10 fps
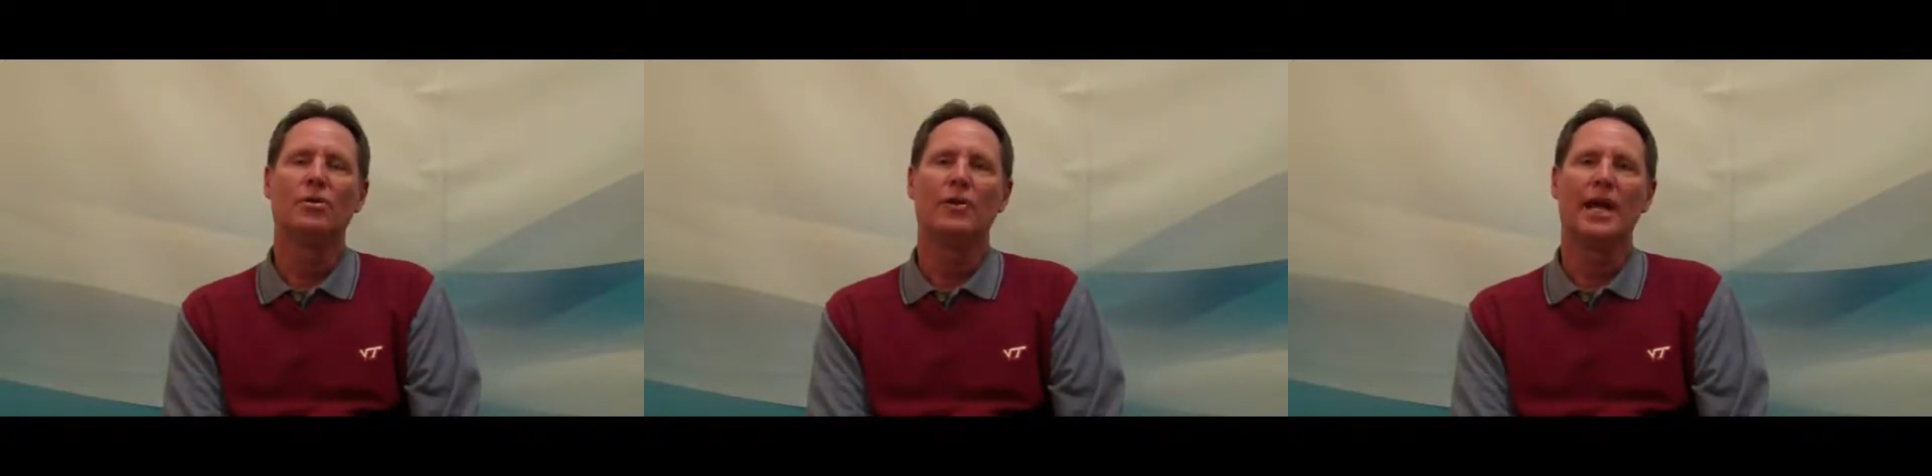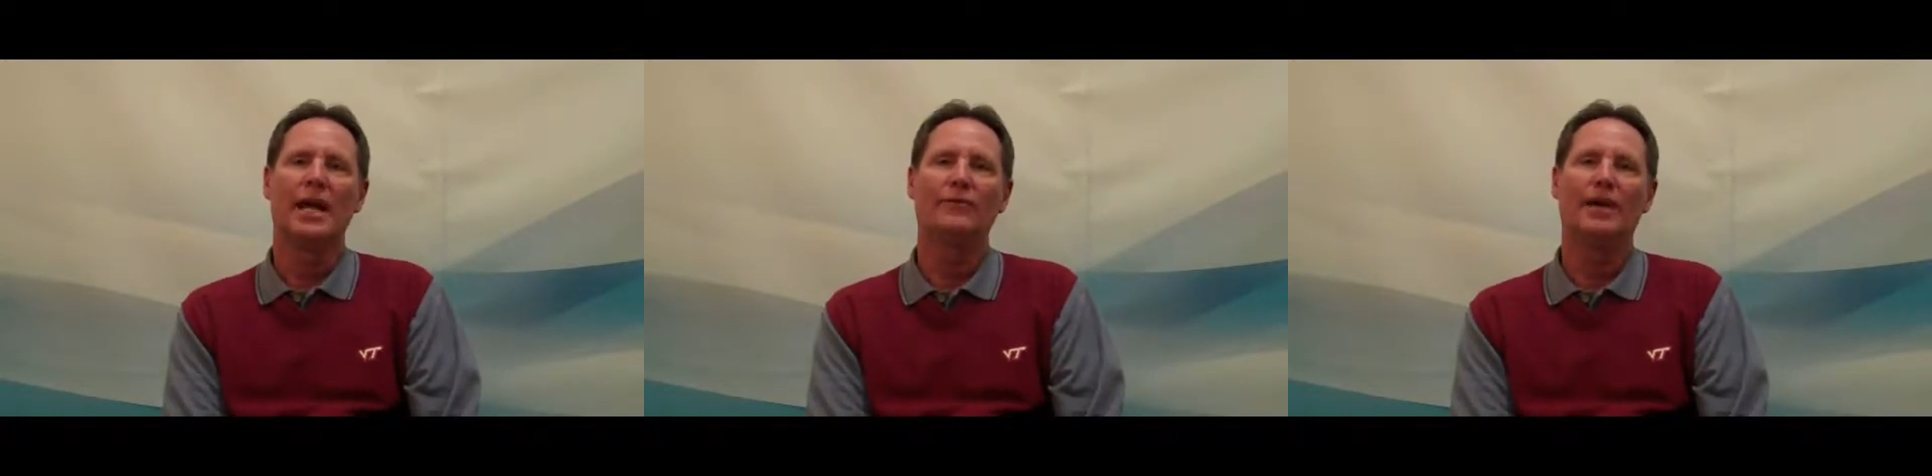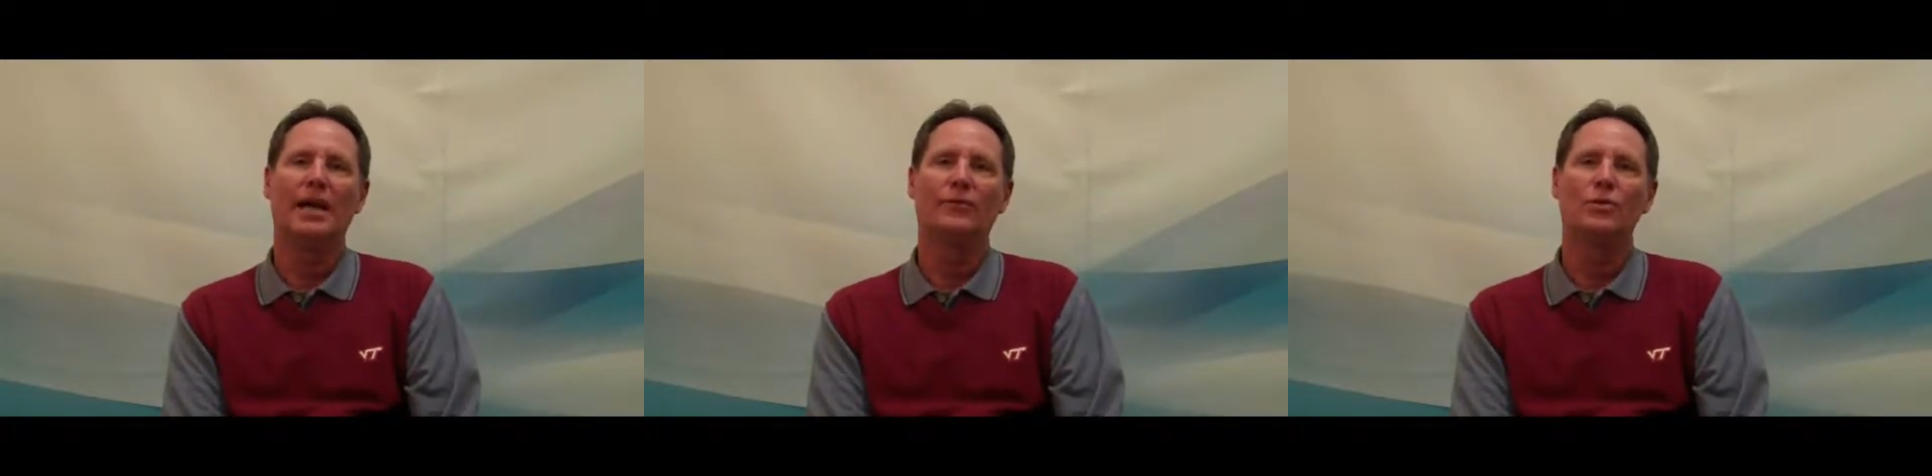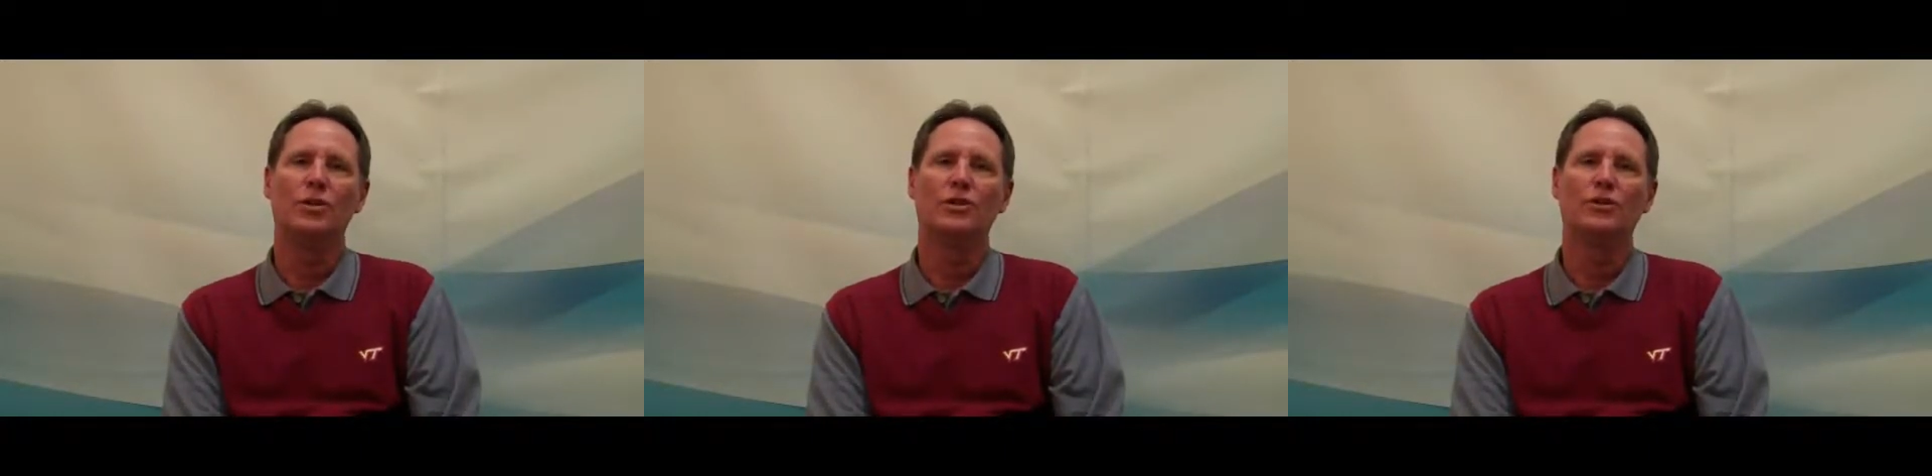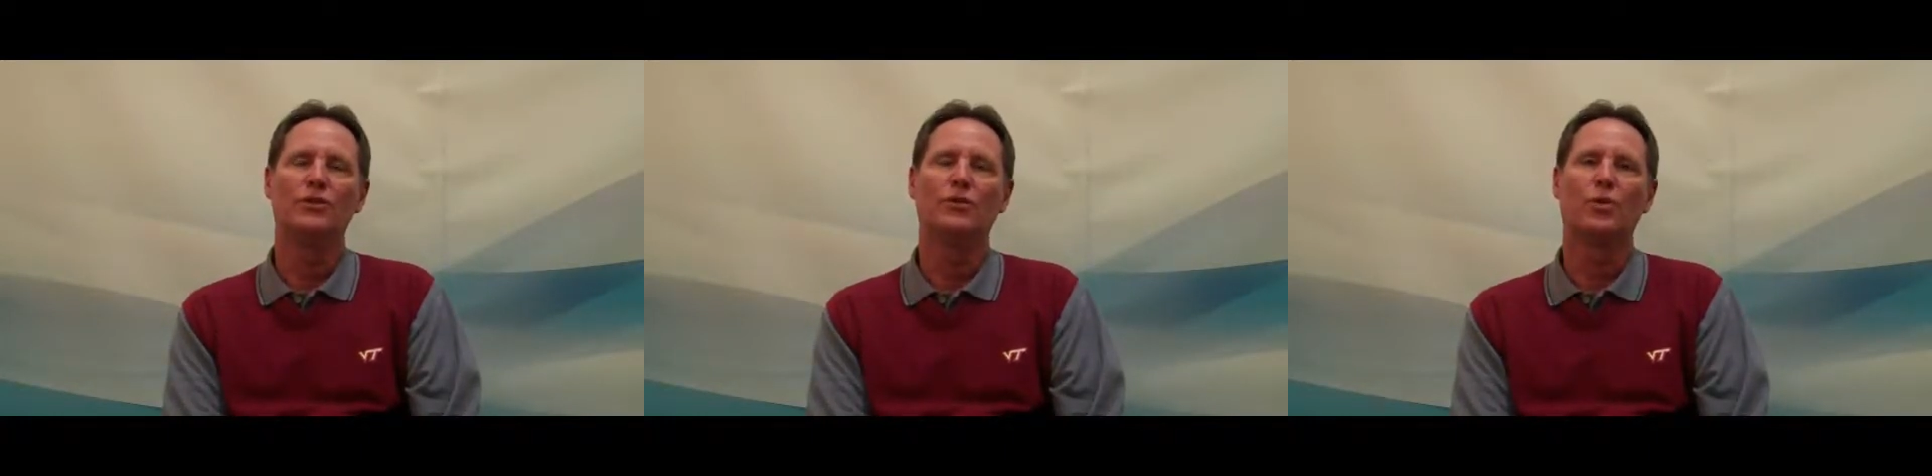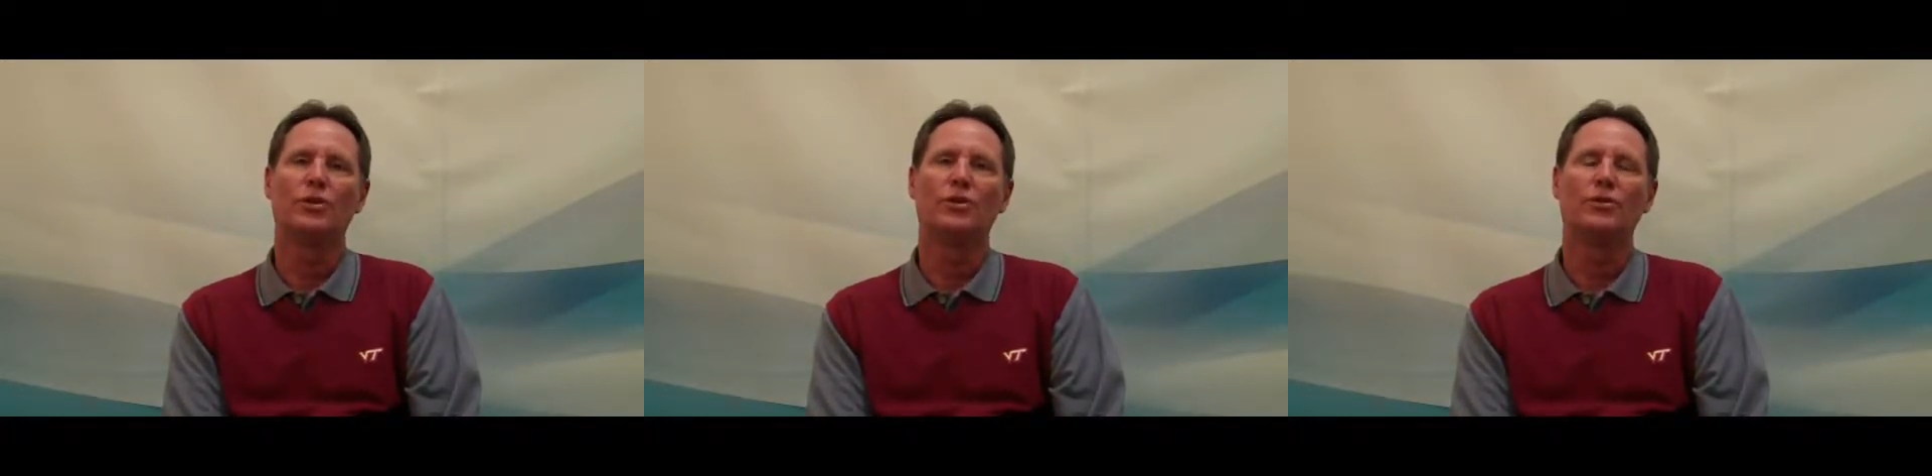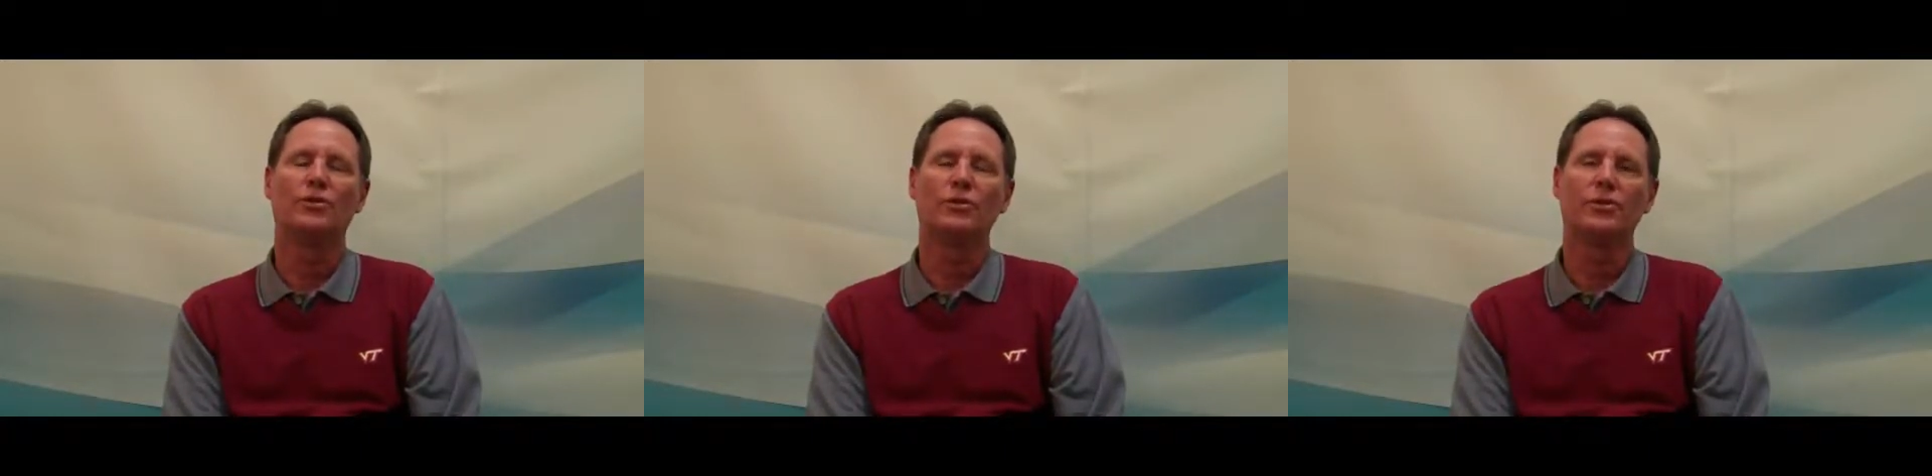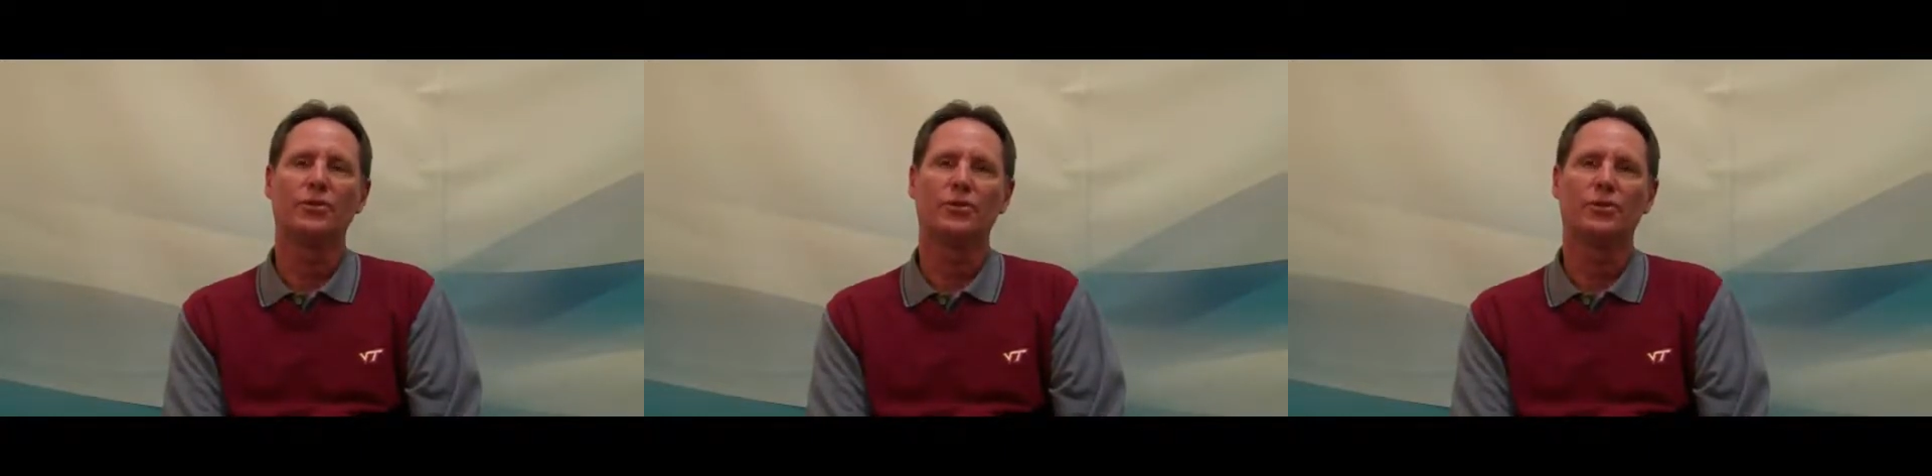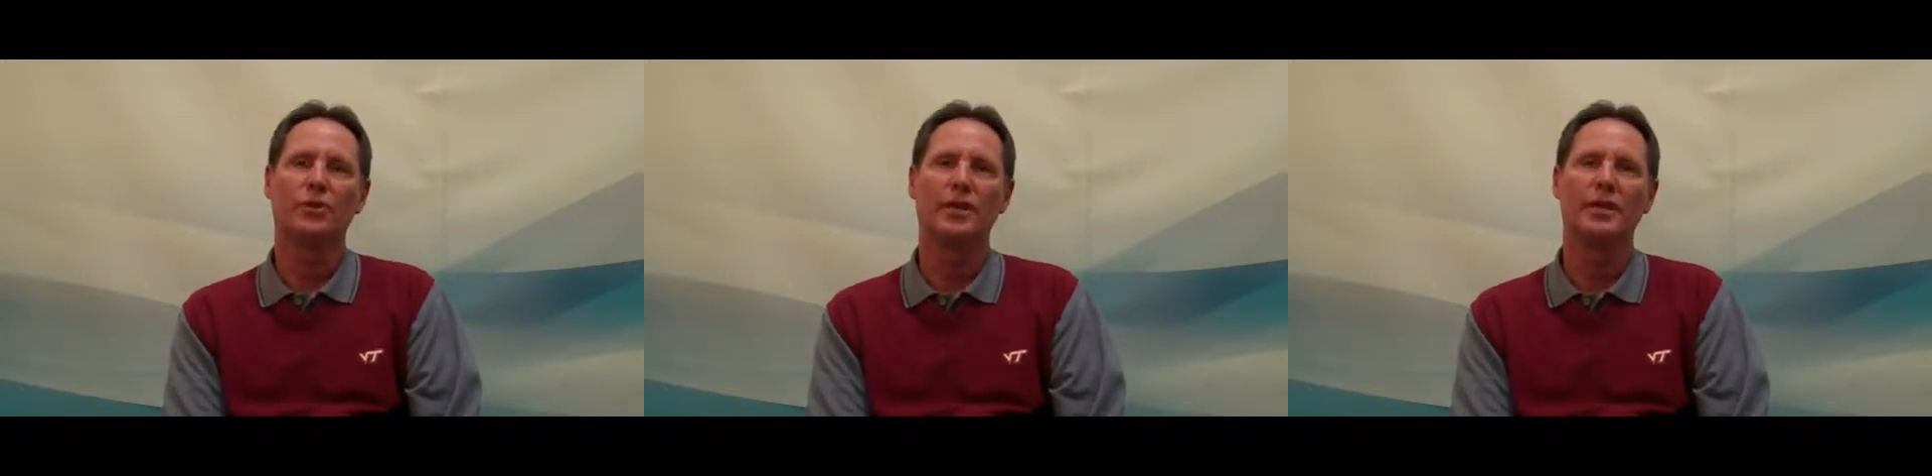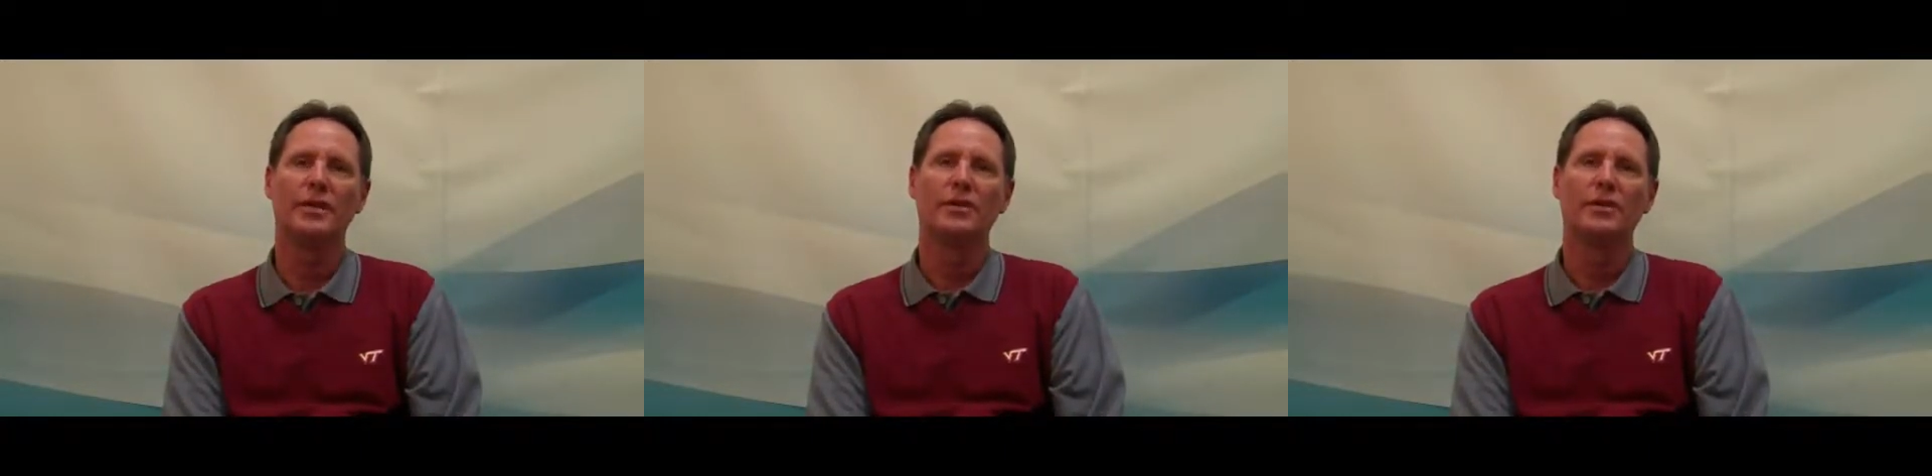or 951-2423